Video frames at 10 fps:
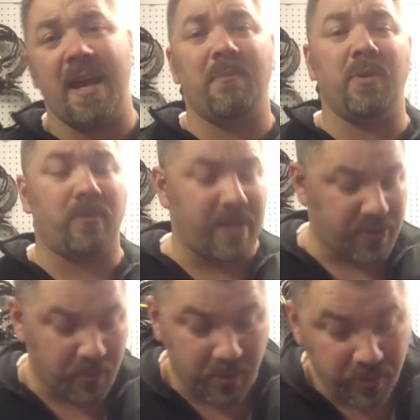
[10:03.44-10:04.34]
the time to put on
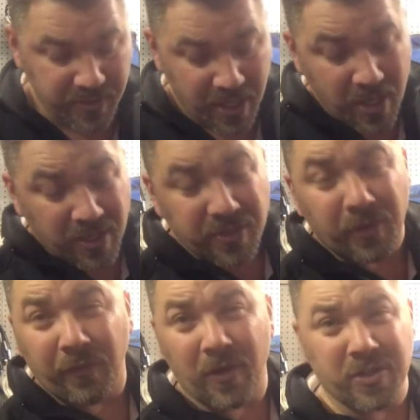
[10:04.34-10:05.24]
extra boots. So
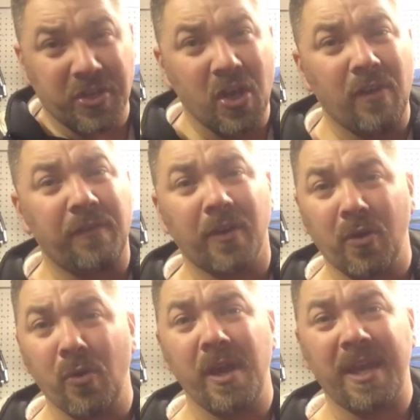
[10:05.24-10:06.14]
as far as
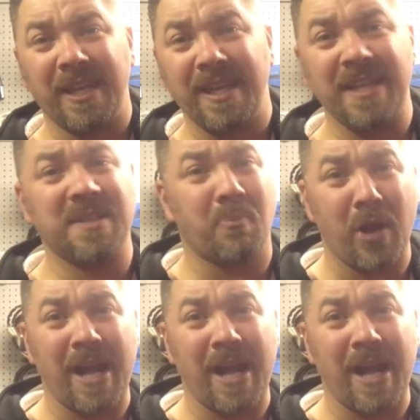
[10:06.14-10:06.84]
comfort, quick, and ease, and